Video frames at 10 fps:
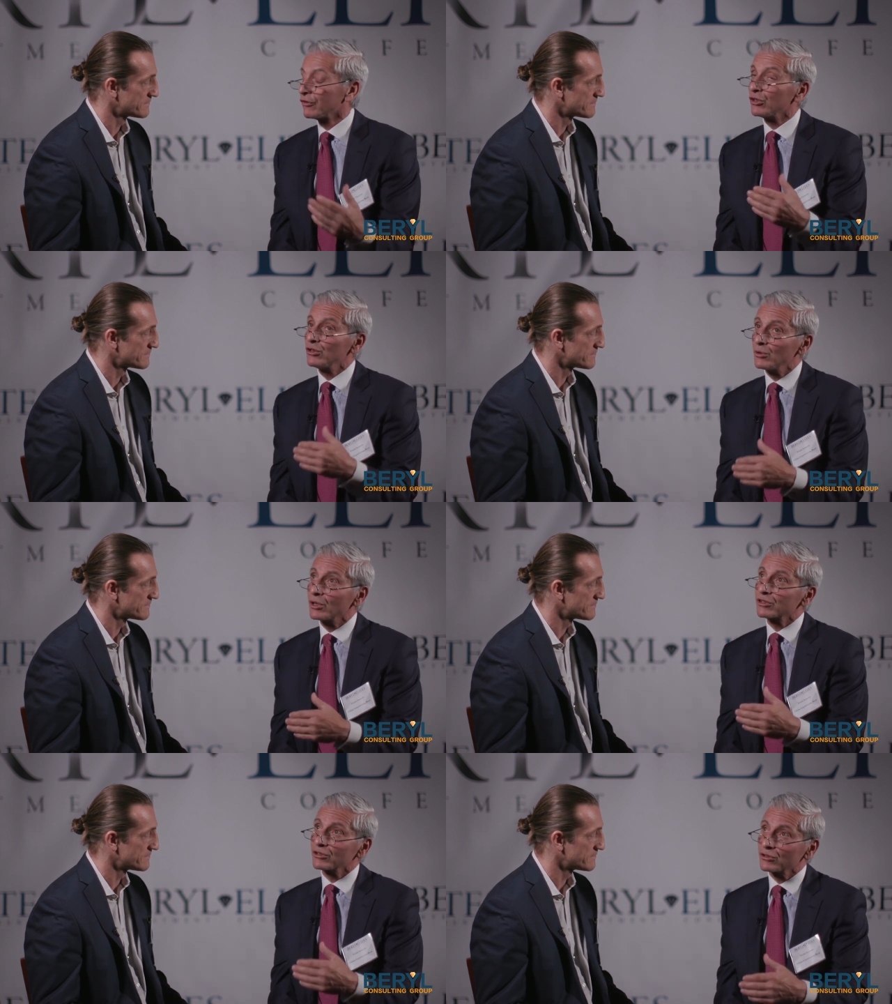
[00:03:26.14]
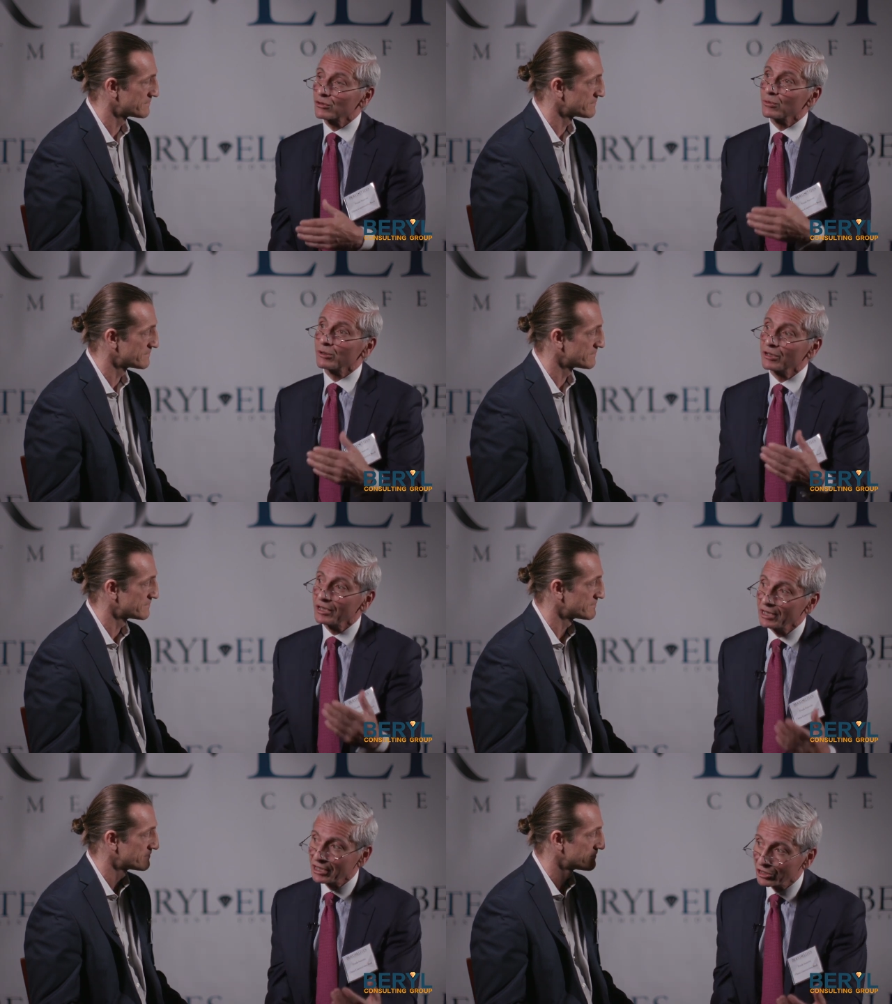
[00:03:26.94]
Speaker 1: for the U S consumer
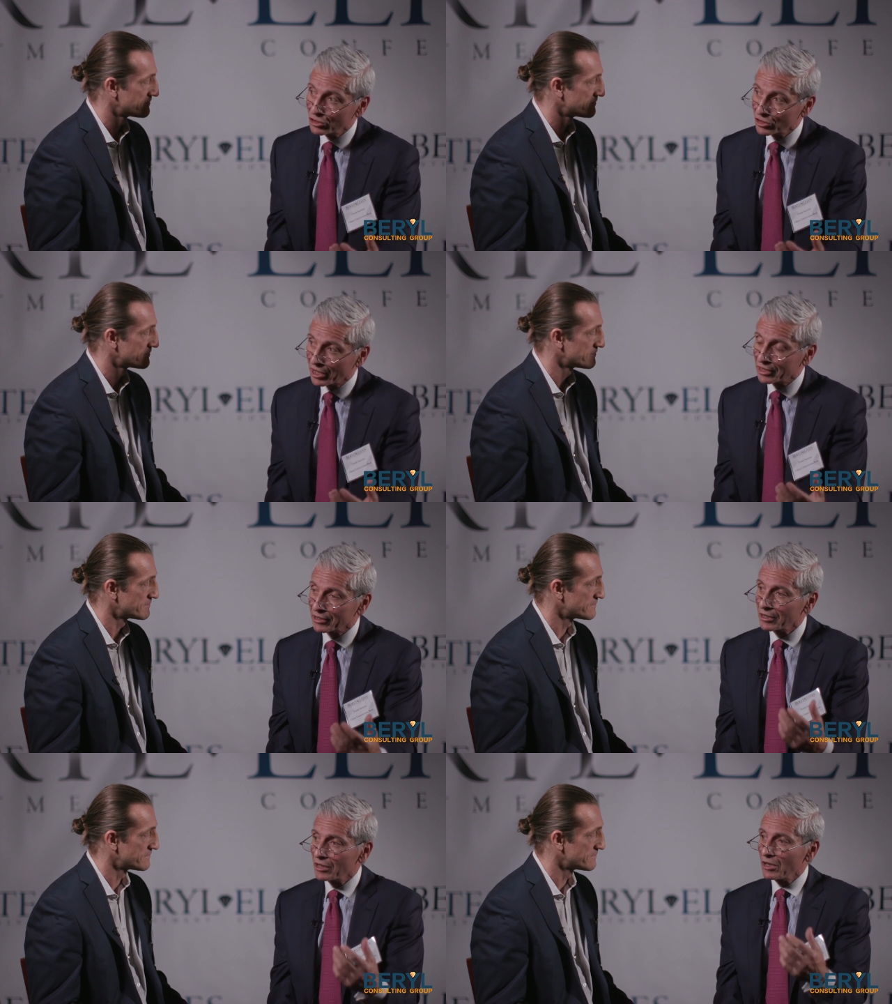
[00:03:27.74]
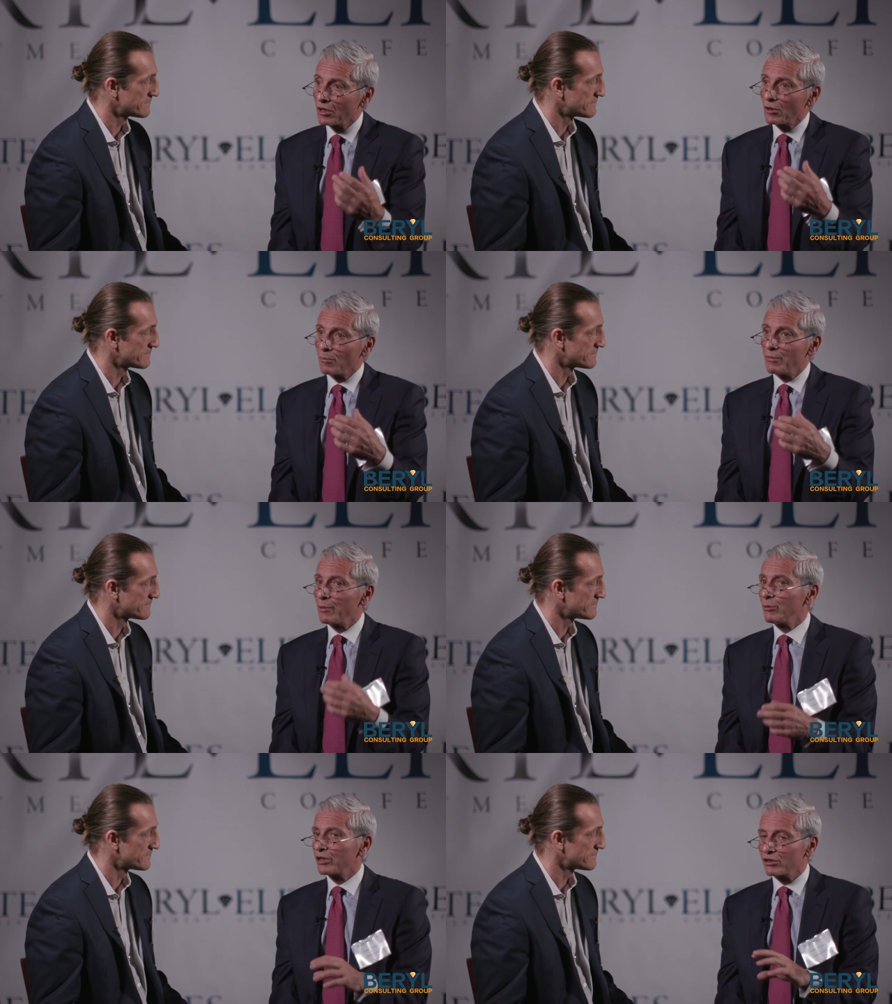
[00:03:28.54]
in China.
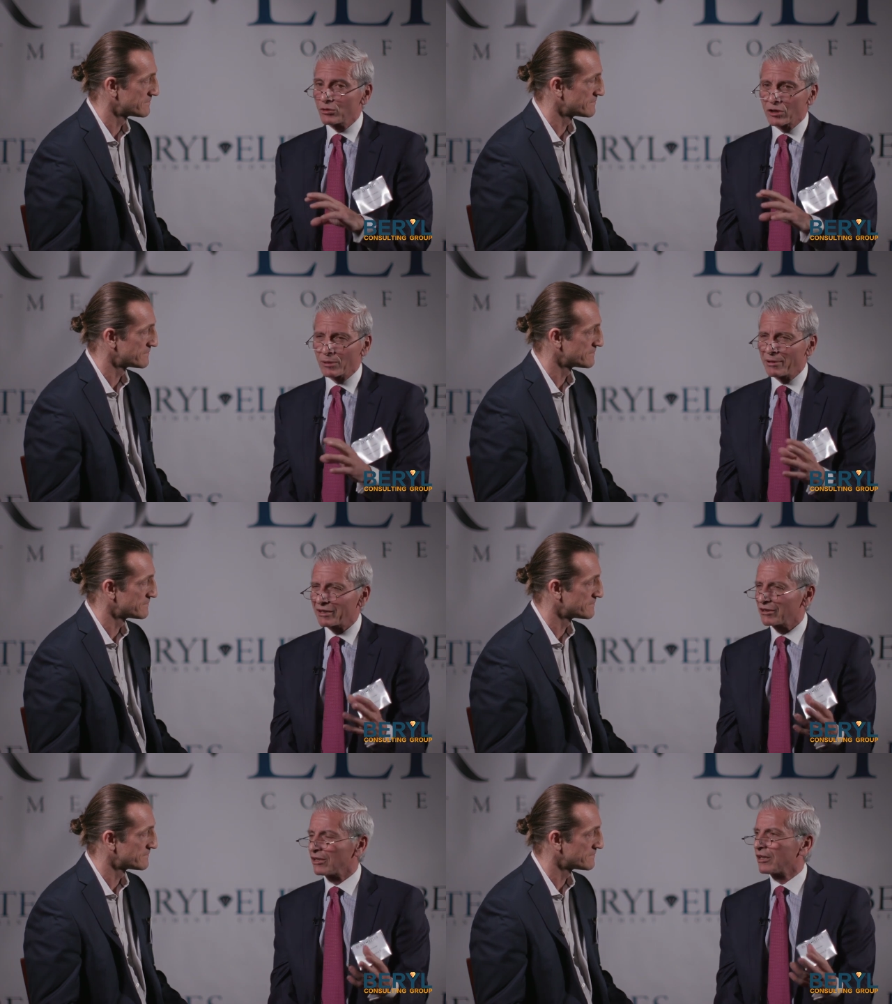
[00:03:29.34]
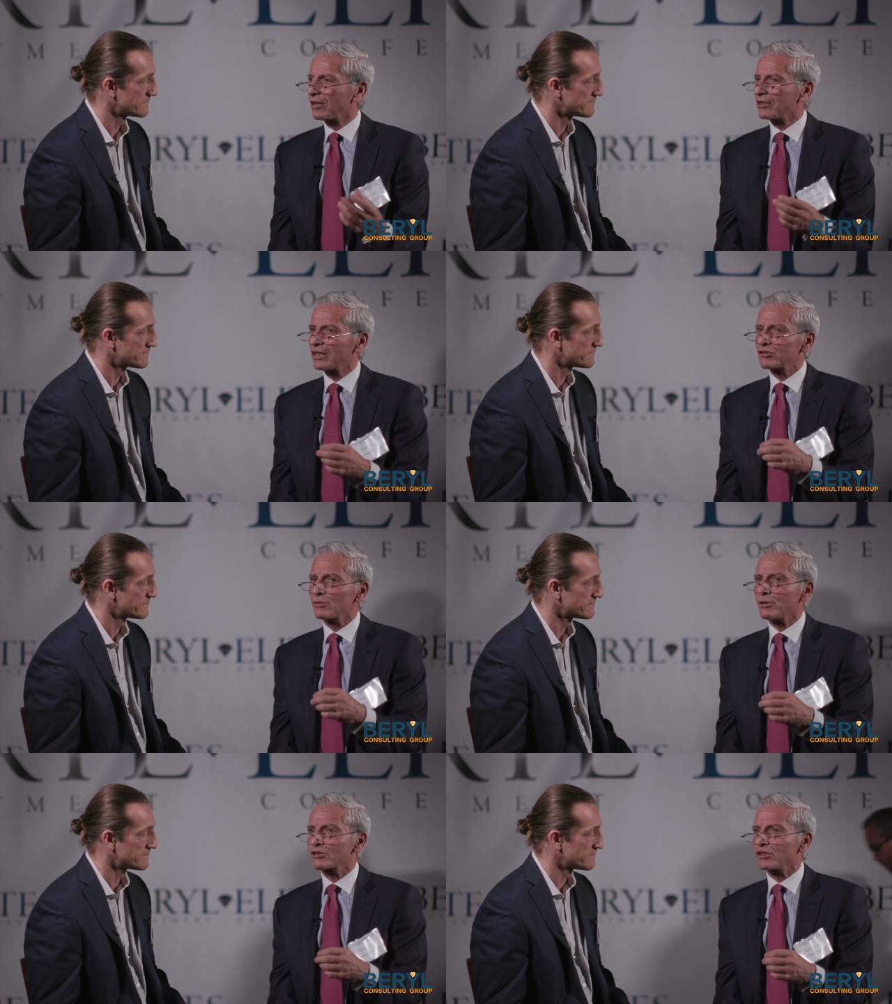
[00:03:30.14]
Maybe we can talk about, not so
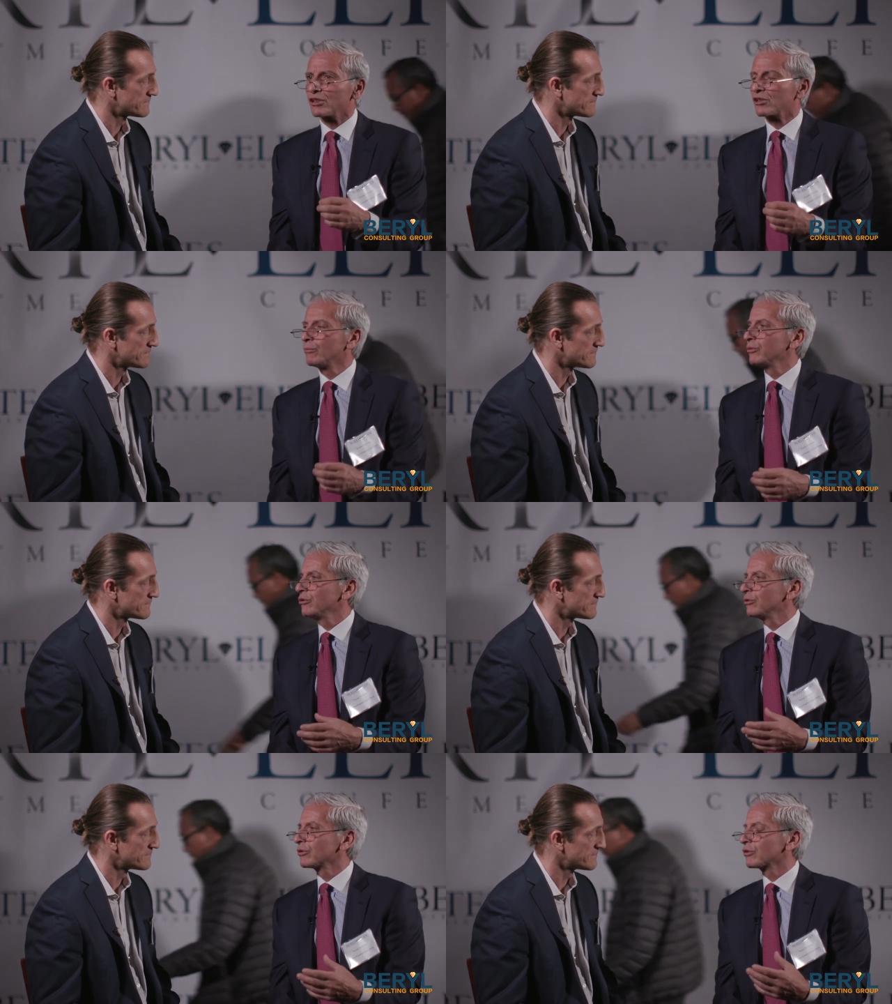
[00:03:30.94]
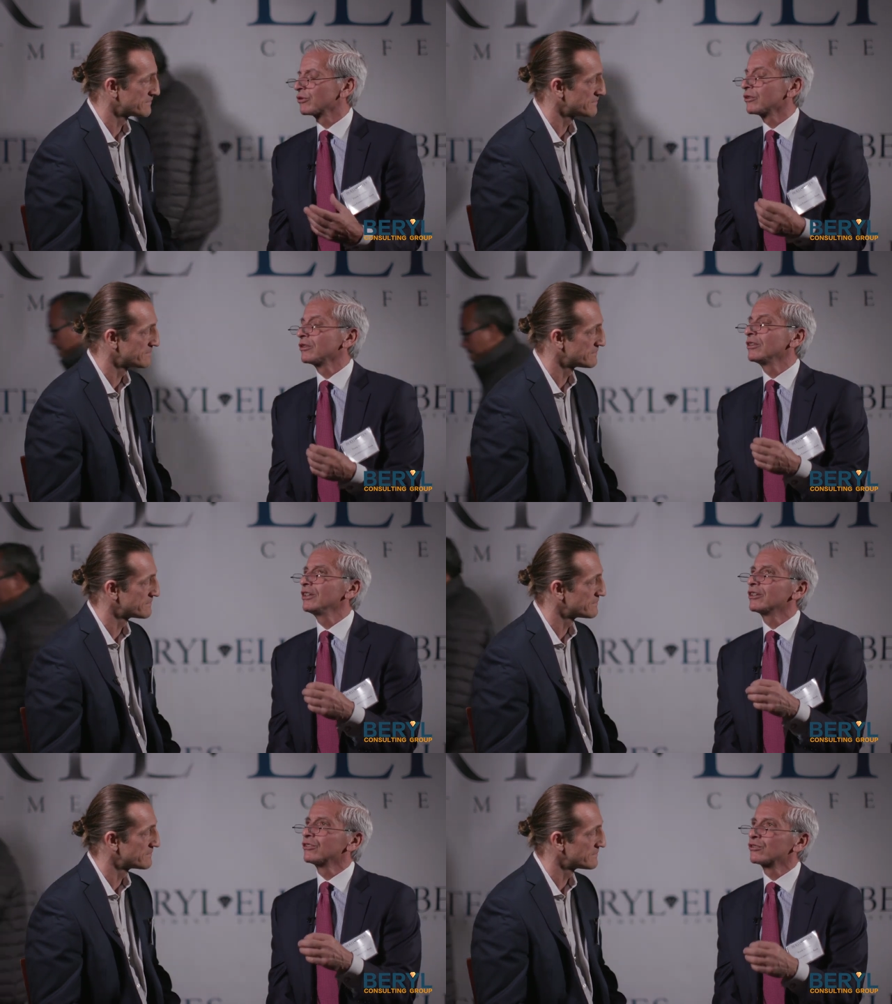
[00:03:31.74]
much on the, the
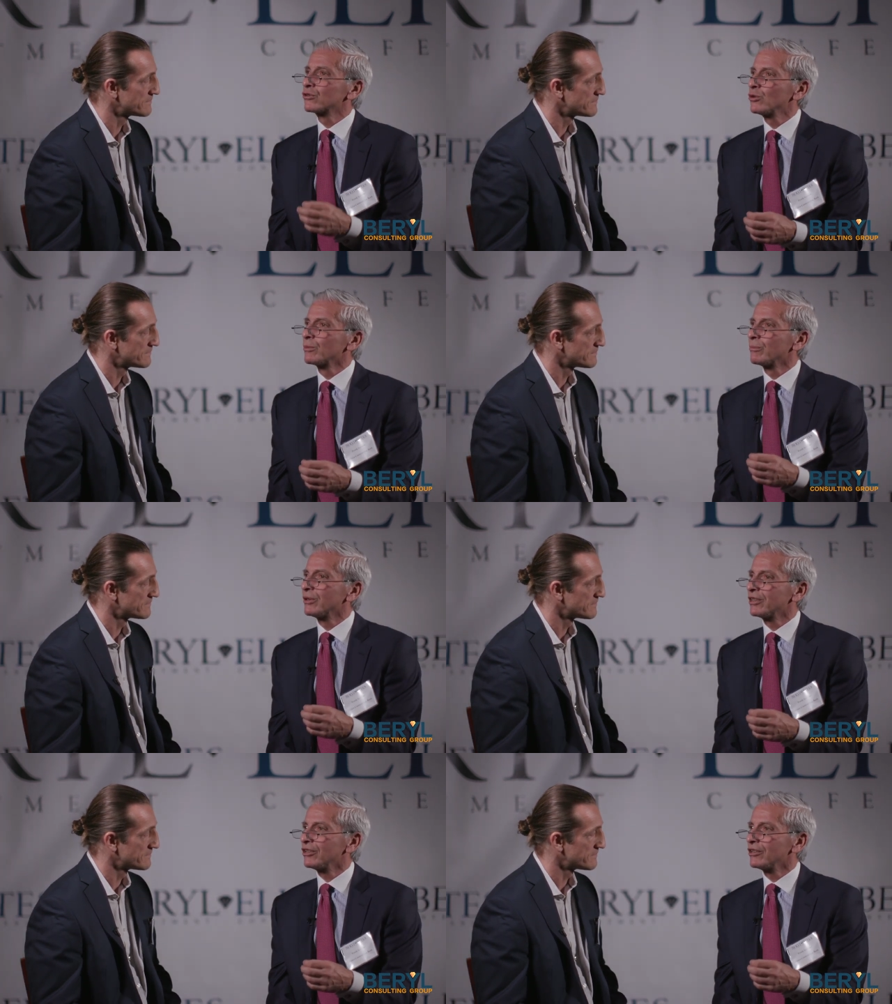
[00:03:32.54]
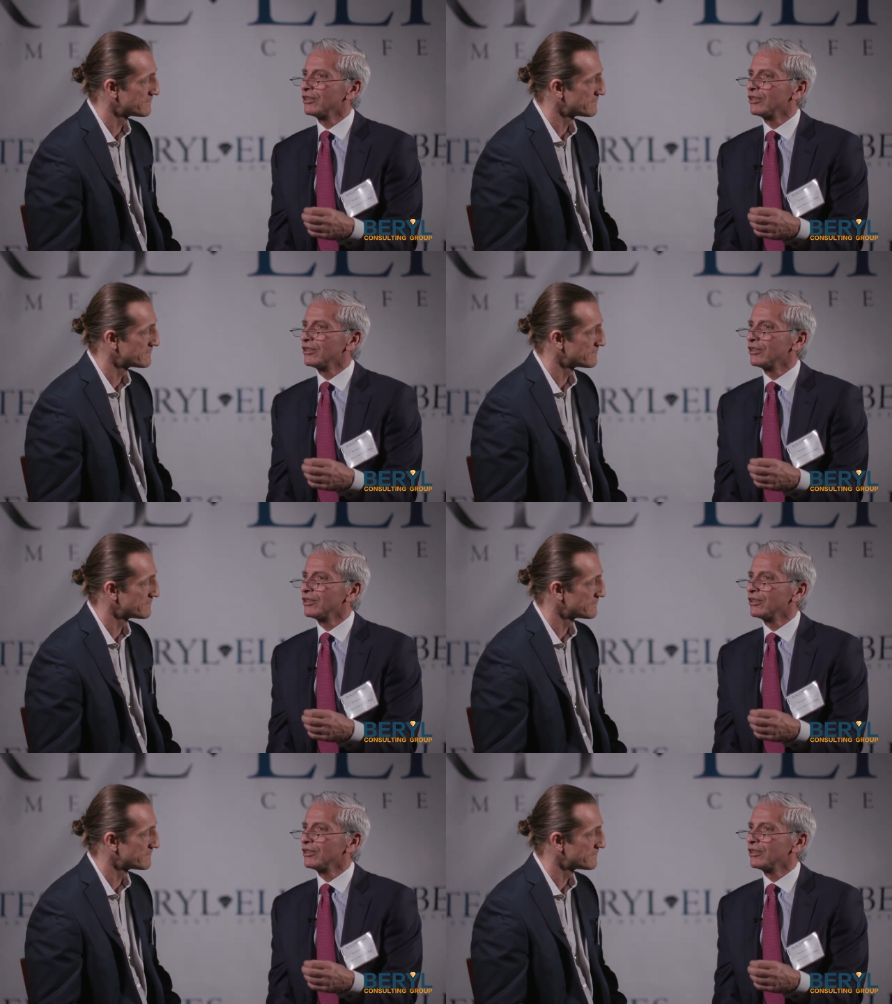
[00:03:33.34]
consumer, but the,